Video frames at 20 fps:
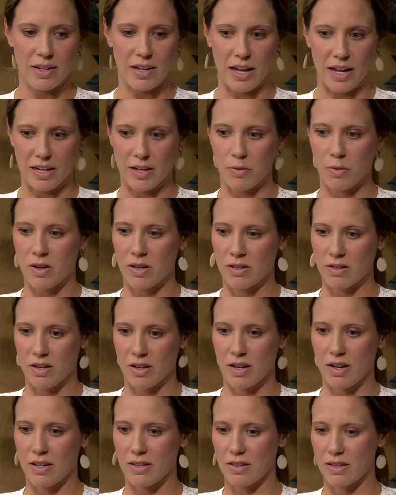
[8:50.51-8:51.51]
anyone
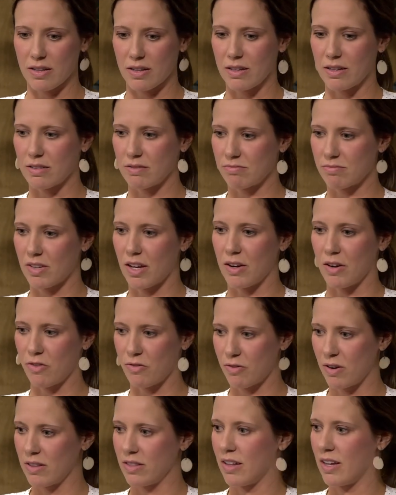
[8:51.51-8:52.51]
on the kind of
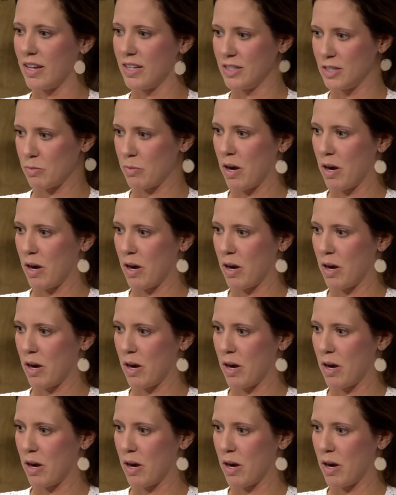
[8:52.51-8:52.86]
front lines,